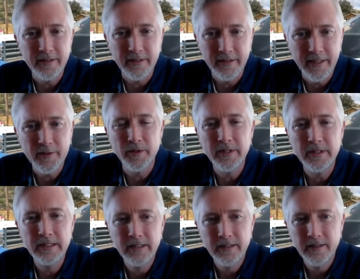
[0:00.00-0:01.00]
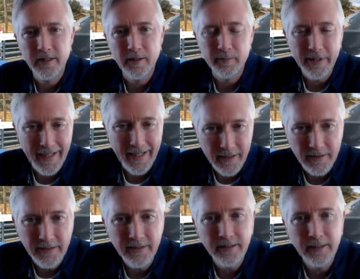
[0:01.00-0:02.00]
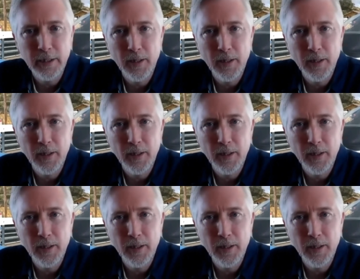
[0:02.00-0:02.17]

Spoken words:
into the next one mechanically.